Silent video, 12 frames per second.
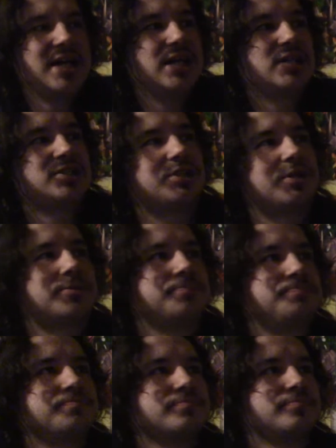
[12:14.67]
So,
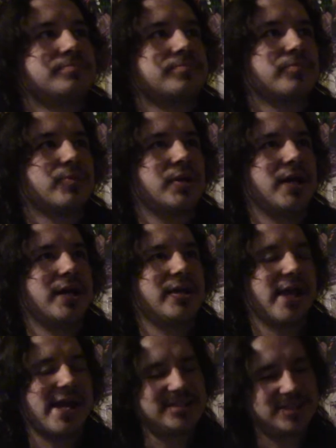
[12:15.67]

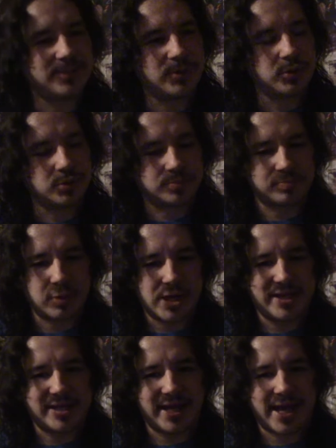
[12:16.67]
as someone who's
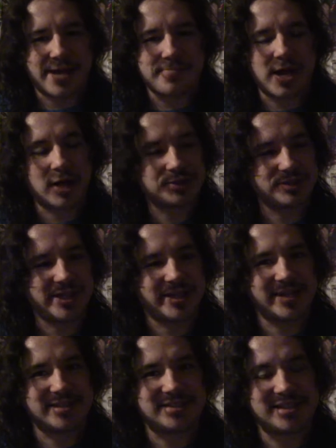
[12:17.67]
played the game, I'll say
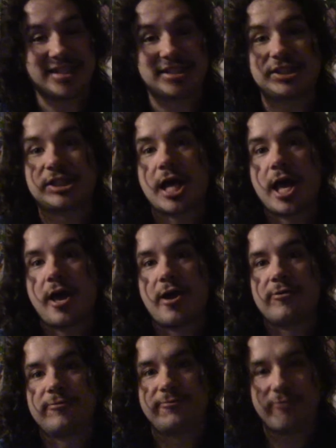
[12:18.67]
this: it's
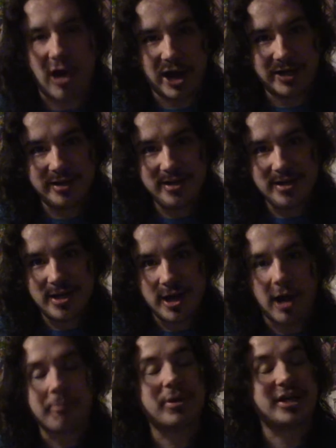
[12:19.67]
fun,
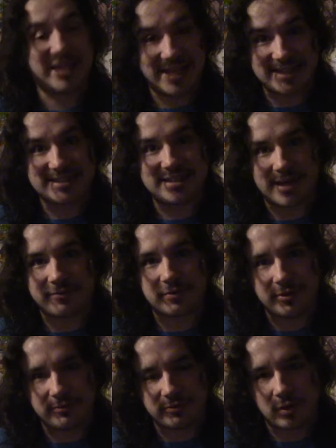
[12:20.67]
but it is
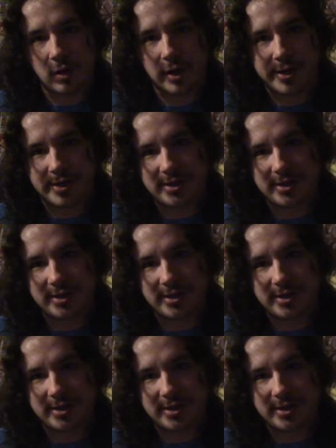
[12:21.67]
definitely flawed.